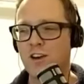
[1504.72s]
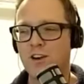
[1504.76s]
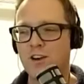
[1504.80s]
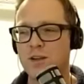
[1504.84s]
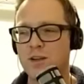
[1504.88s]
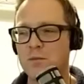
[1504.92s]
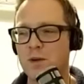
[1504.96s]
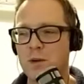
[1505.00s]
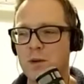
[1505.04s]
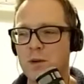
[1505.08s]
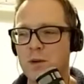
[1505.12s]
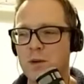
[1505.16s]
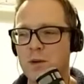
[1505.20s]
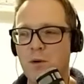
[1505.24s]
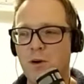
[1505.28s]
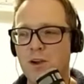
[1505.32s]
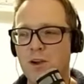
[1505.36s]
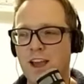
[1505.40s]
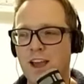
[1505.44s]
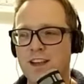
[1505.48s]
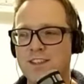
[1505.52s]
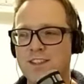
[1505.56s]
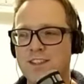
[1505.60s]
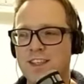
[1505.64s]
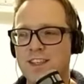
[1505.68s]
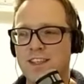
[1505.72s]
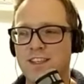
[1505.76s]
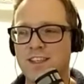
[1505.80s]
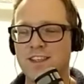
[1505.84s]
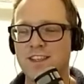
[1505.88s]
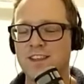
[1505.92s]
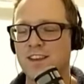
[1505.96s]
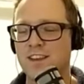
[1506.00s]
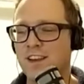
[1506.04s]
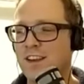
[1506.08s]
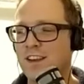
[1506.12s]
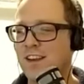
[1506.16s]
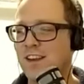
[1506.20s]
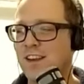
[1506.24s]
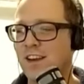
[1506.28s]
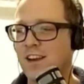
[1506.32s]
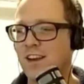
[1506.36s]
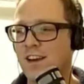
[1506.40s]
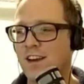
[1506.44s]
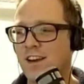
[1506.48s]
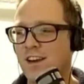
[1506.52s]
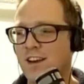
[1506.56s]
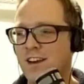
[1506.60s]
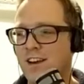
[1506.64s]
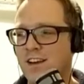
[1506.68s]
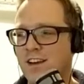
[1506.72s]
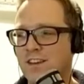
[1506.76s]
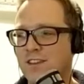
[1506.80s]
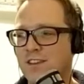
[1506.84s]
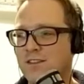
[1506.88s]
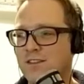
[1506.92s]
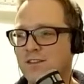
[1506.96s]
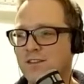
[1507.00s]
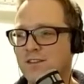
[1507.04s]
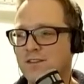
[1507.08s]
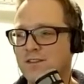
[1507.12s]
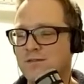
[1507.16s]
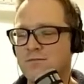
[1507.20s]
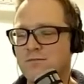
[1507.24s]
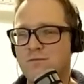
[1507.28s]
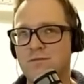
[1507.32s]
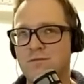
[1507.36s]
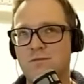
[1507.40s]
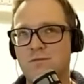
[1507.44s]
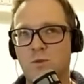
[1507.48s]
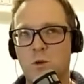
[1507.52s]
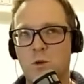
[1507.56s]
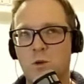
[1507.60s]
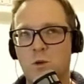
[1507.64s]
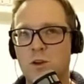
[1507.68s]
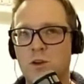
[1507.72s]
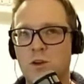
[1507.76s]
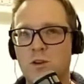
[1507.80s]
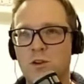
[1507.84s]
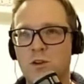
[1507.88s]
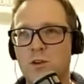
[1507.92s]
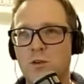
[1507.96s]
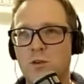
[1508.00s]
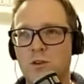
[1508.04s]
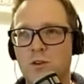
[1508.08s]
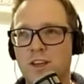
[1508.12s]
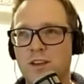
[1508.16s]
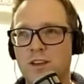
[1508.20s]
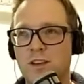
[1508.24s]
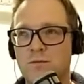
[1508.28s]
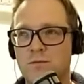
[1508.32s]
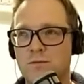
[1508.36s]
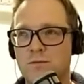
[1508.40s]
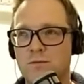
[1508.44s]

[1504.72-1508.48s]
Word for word: on in my podcasting. Yeah. Uh, what am I going to call it?